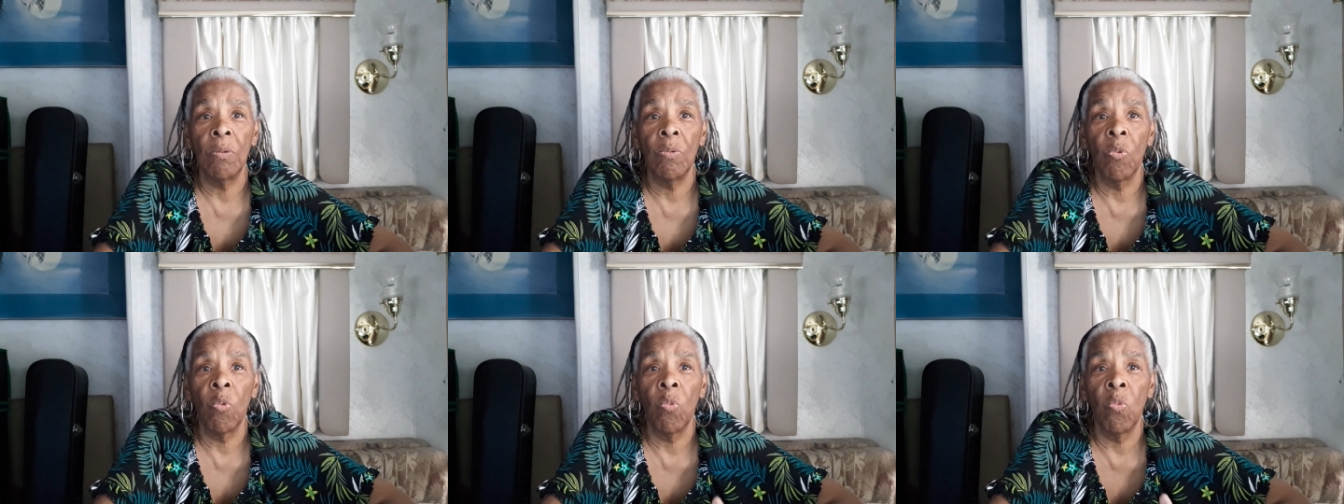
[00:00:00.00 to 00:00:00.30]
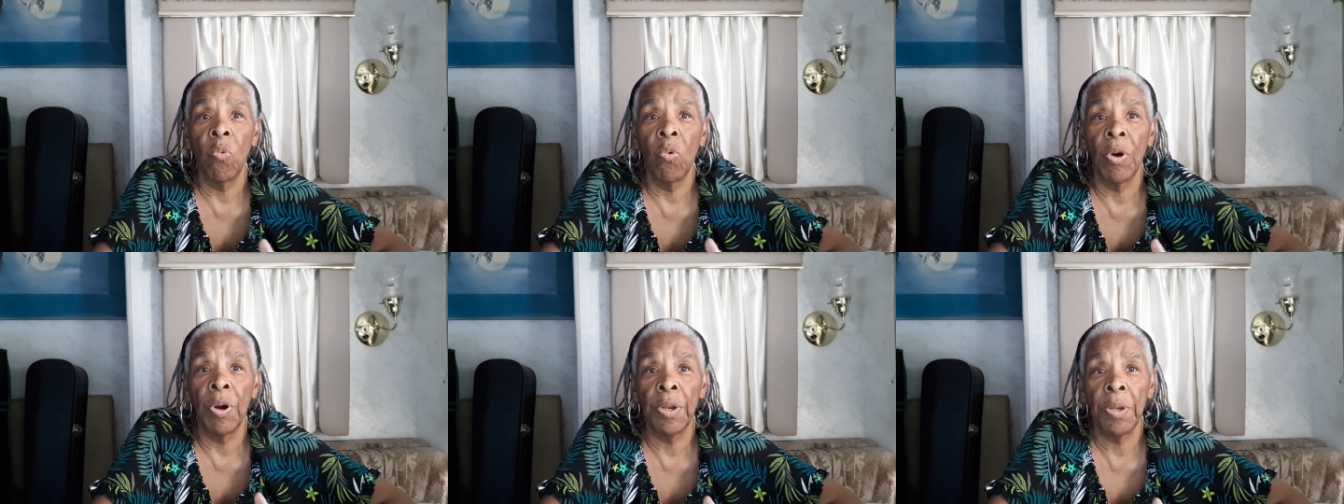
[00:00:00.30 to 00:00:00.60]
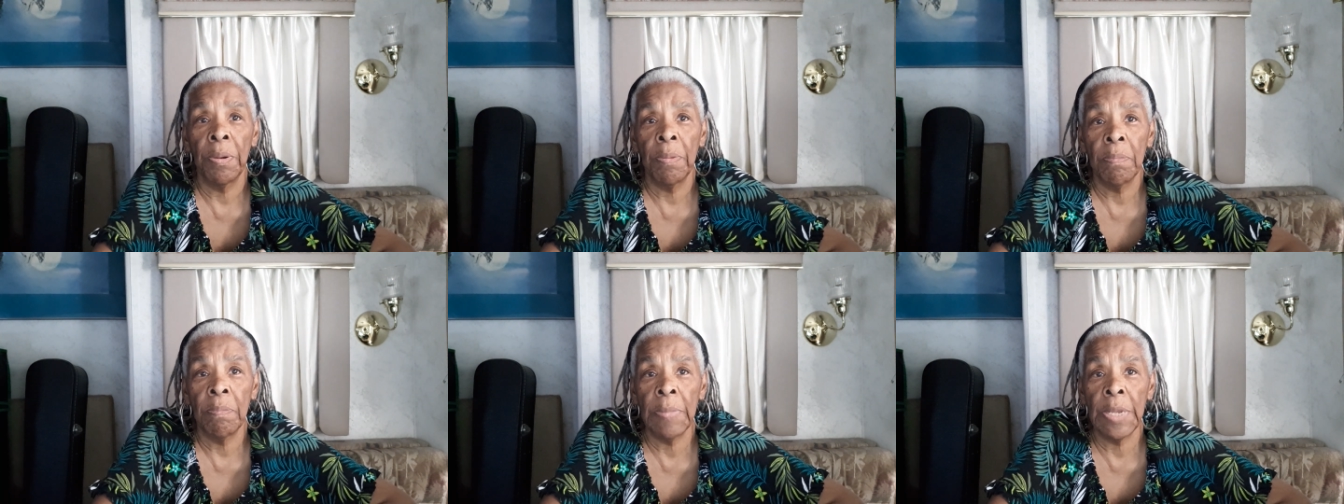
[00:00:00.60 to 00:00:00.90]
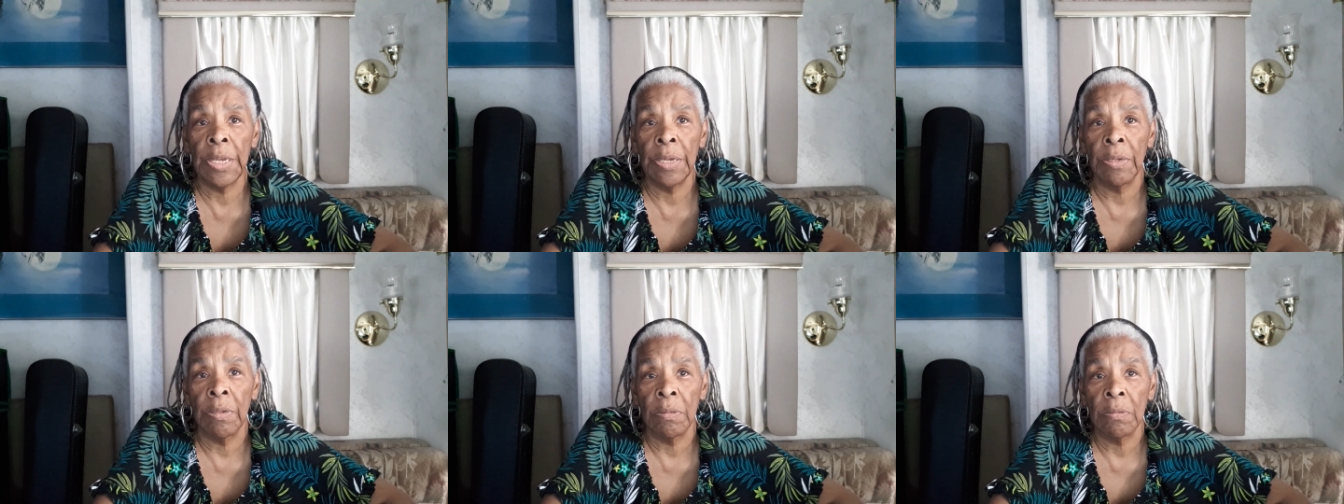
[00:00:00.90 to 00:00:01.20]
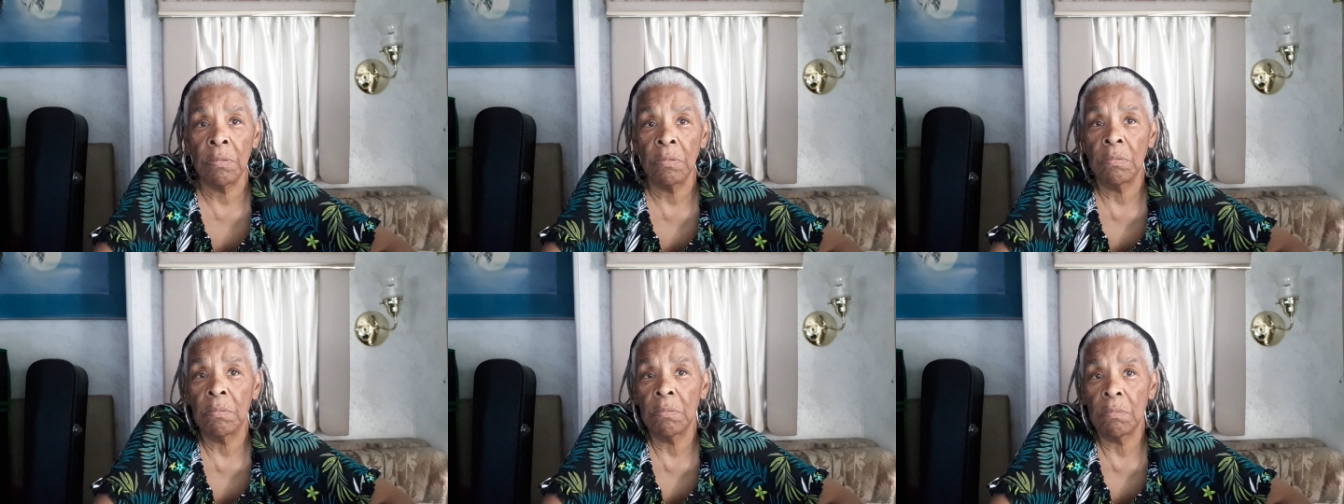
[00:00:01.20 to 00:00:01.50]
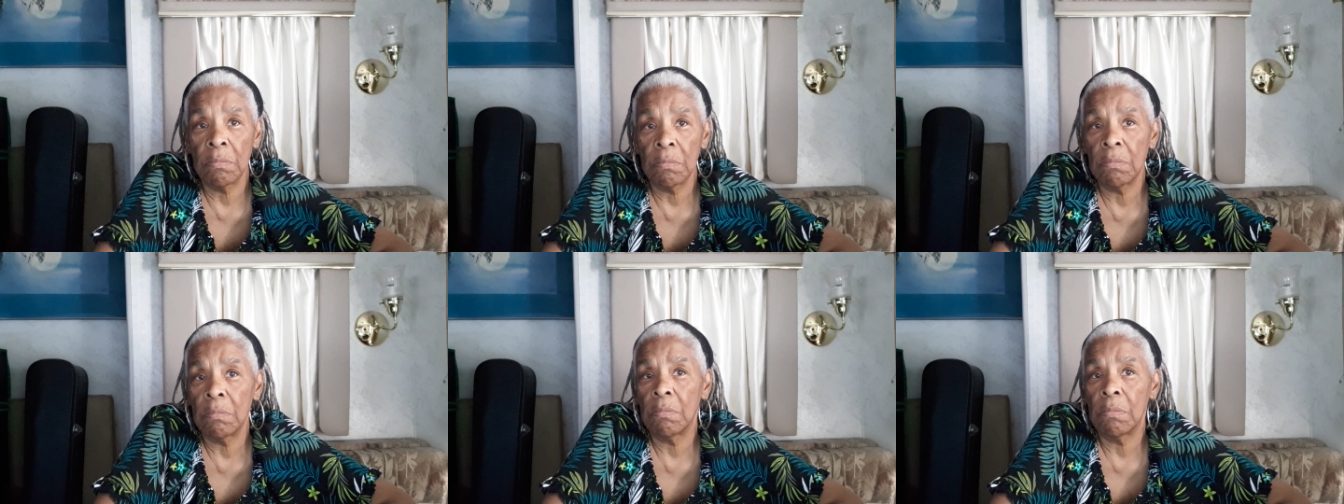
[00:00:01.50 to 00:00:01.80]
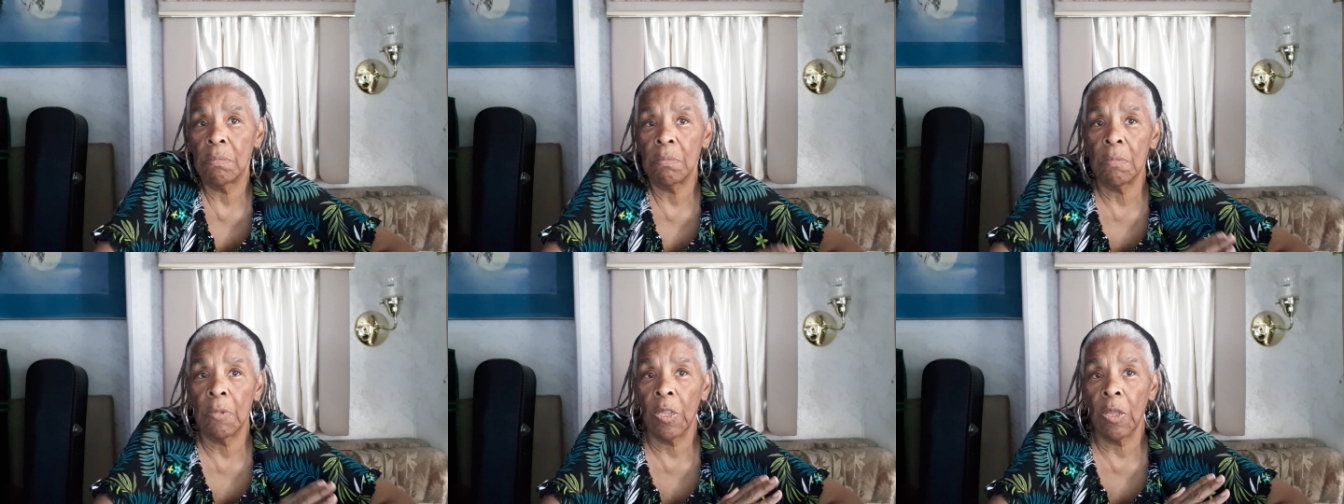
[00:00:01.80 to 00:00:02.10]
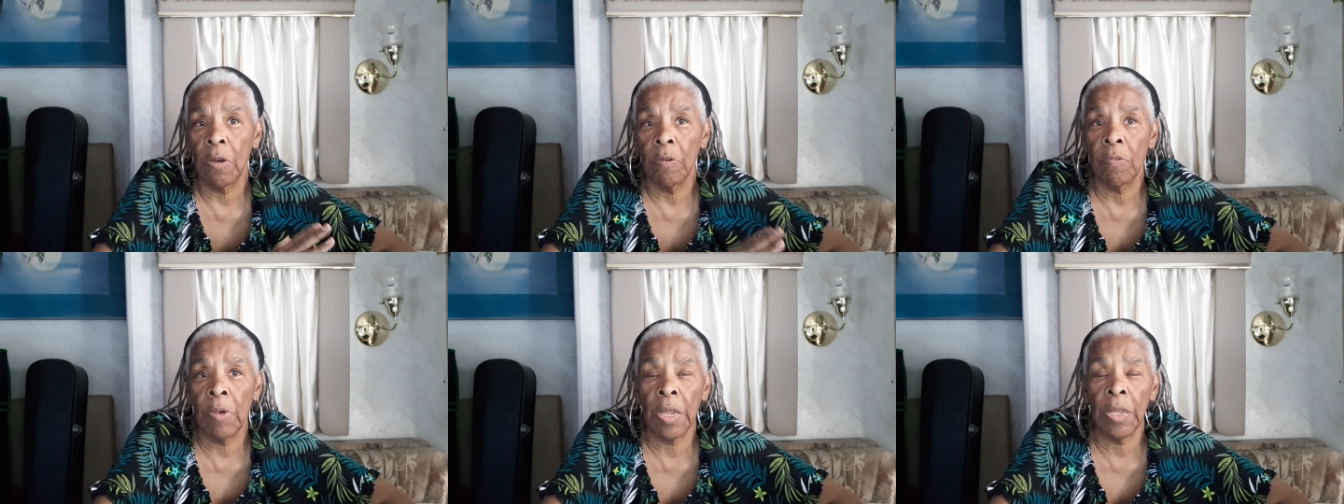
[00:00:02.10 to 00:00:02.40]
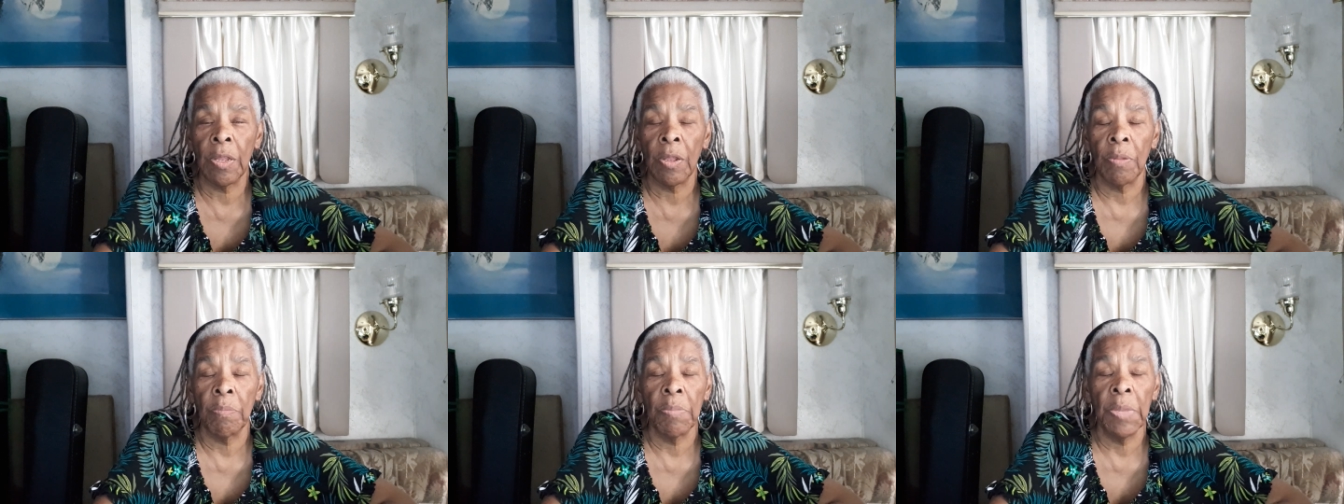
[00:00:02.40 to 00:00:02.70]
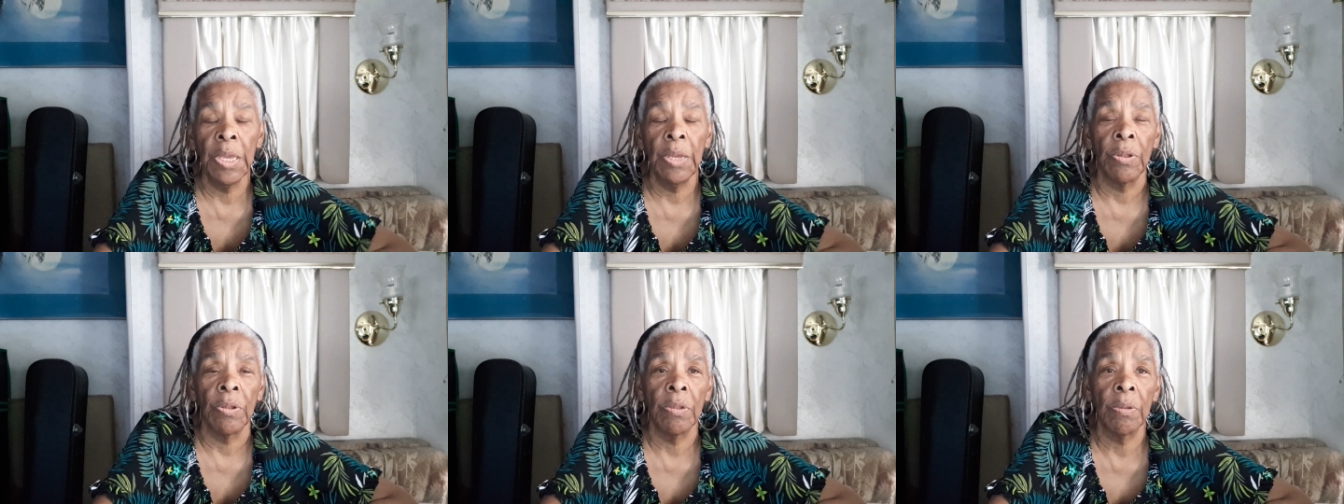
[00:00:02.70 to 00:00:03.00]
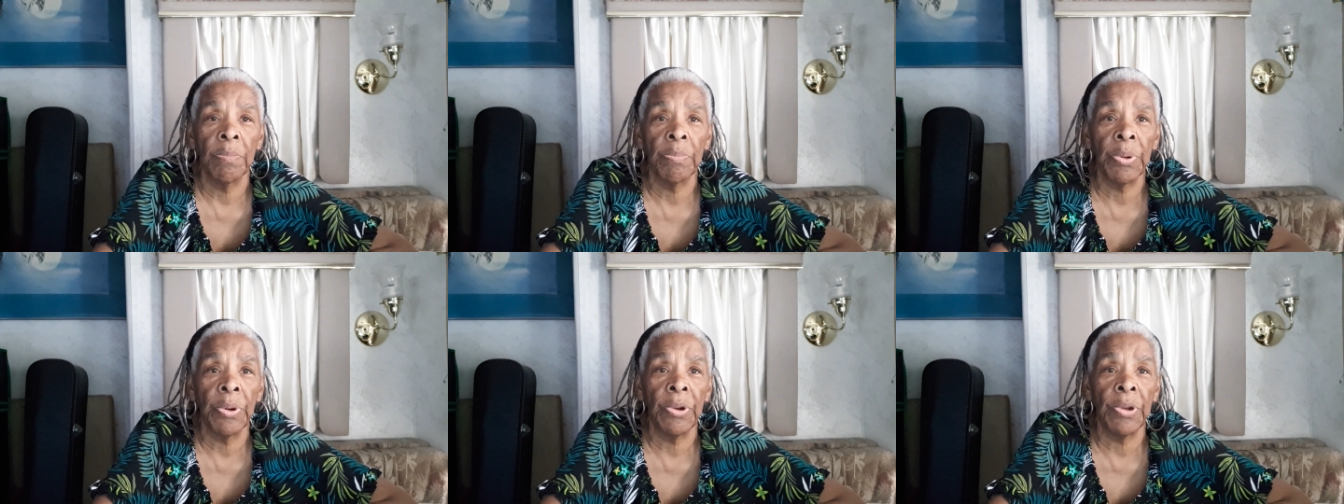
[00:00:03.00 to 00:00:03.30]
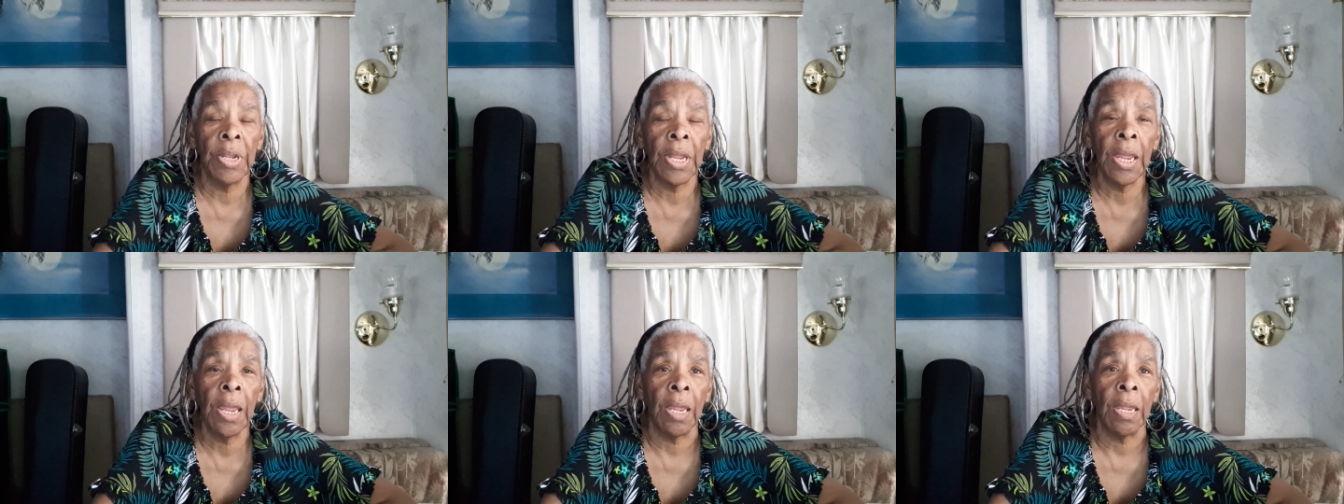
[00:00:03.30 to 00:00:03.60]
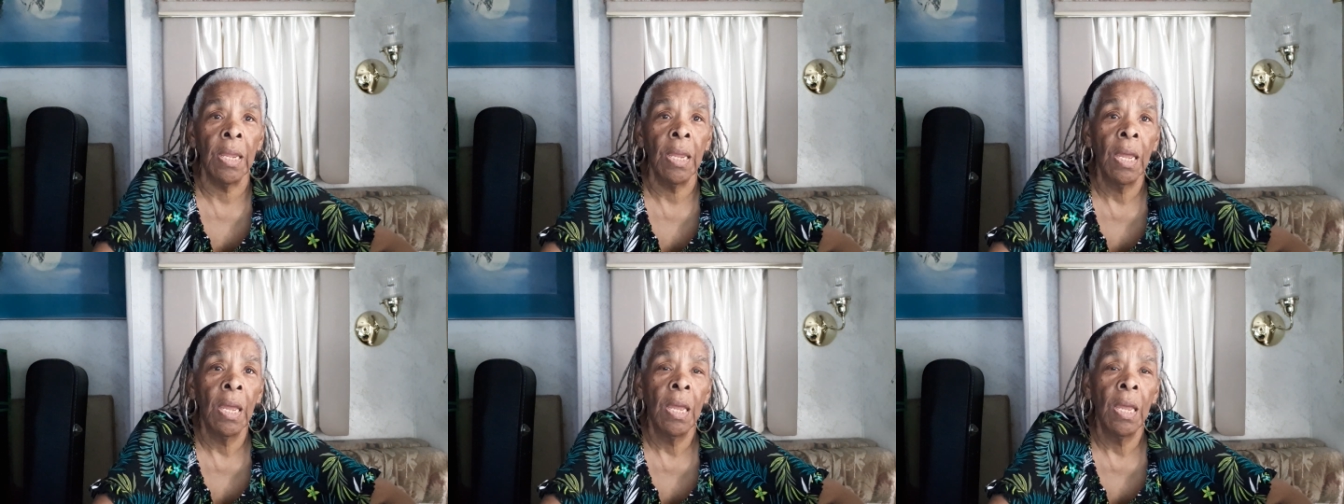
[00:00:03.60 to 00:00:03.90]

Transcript: one meal, regular meal per day,